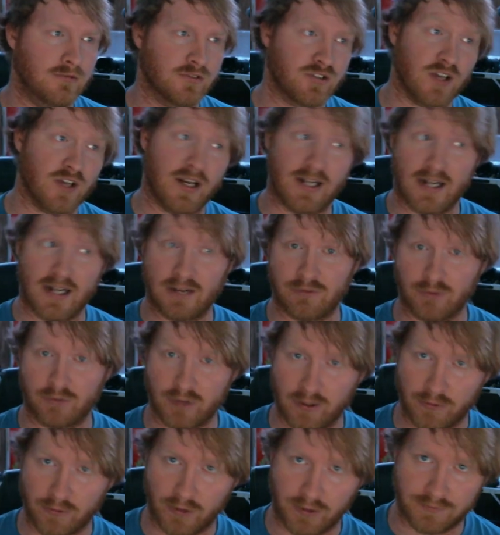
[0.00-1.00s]
so I didn't have to
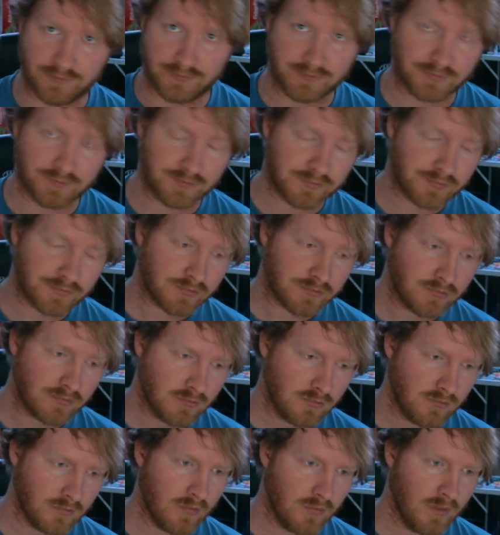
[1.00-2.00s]
rent one.
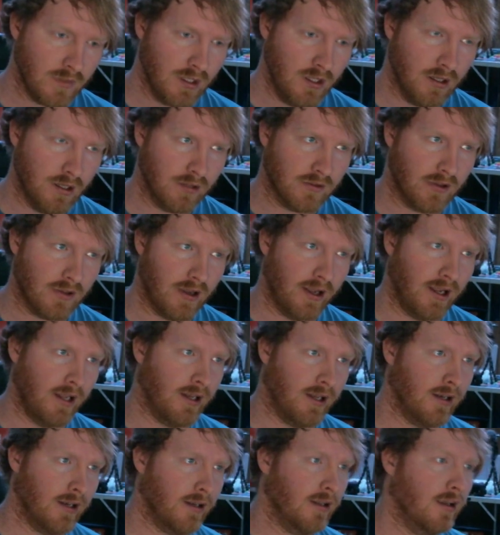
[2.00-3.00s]

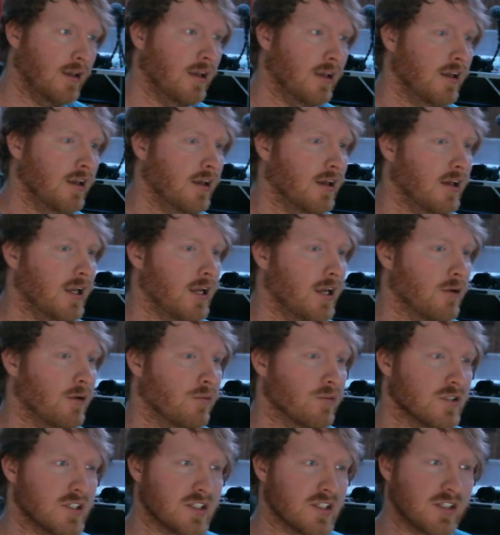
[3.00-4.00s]
And it
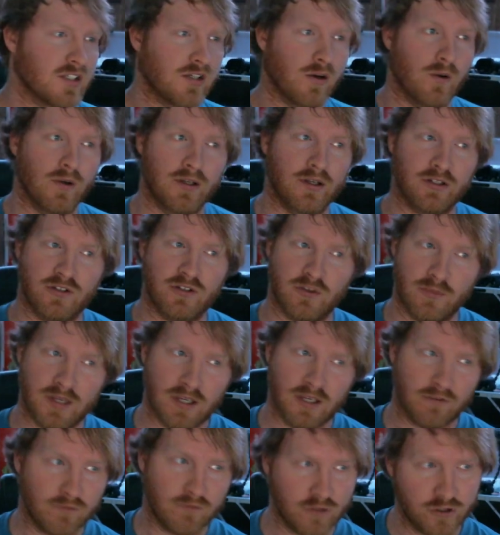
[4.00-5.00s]
was going to be
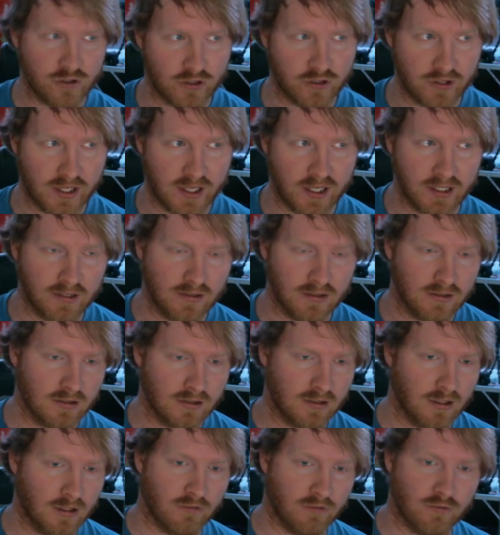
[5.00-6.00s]
a for sure thing,
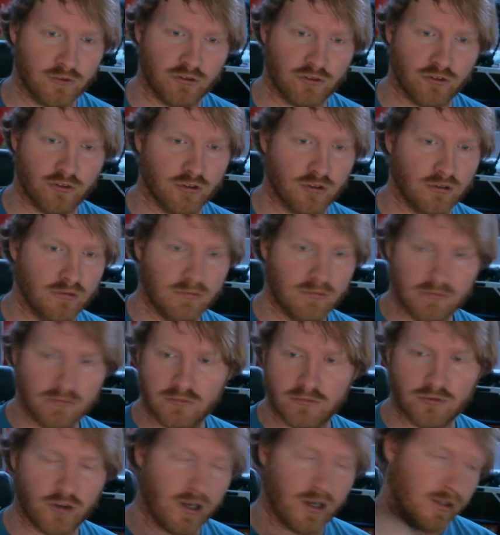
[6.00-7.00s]
a for sure
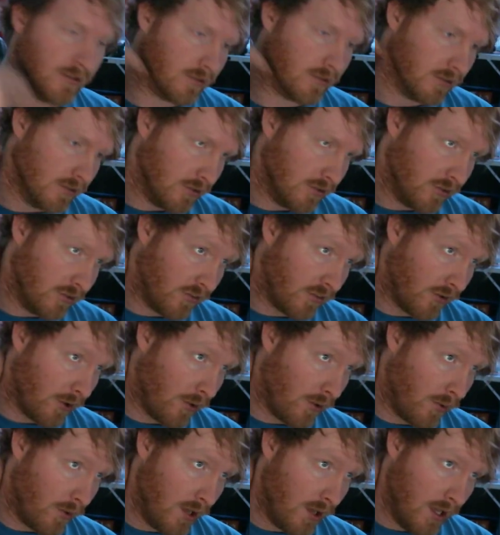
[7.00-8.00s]
trailer.
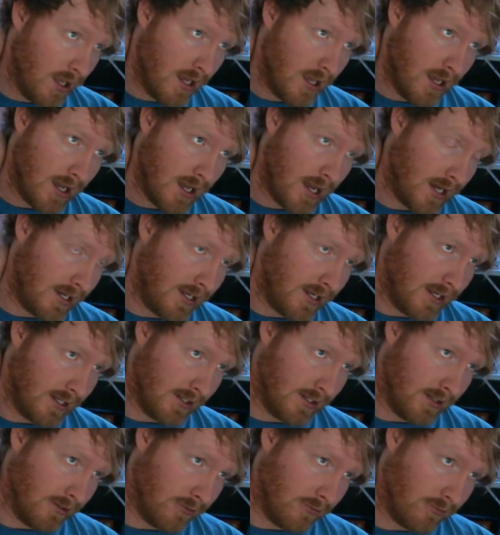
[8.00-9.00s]
So I
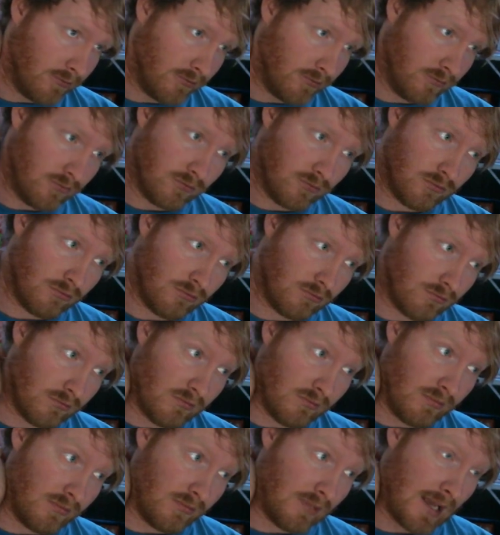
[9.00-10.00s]
didn't,
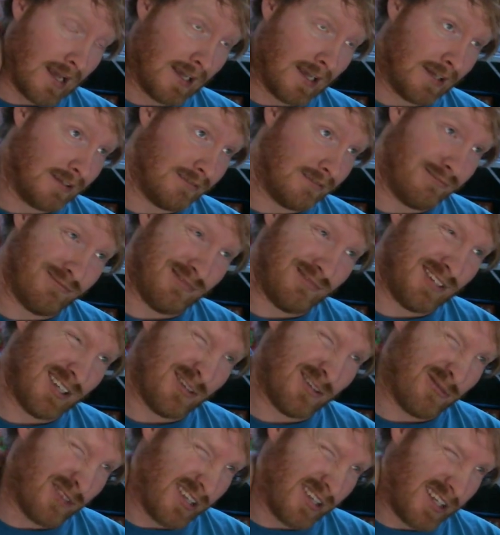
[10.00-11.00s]
I
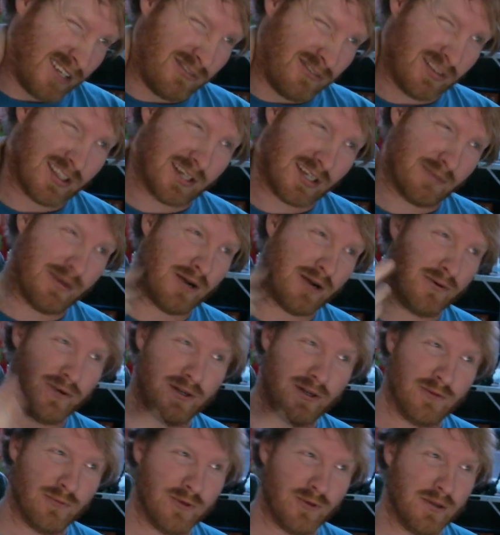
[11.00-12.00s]
didn't really even think about
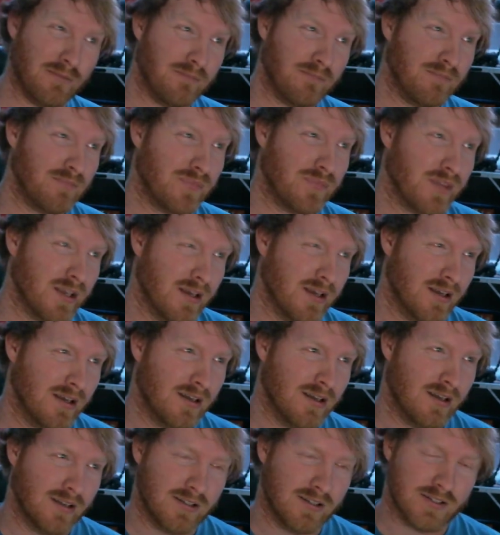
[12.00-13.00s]
renting one.
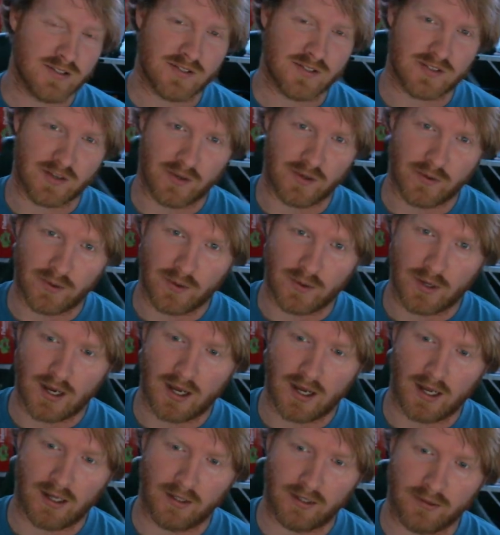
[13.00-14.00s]
So
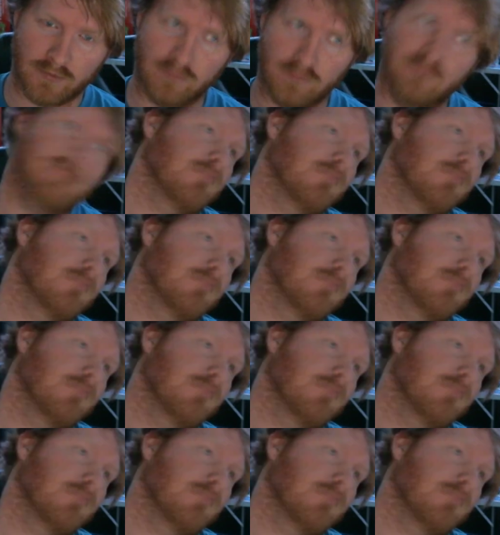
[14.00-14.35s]
um,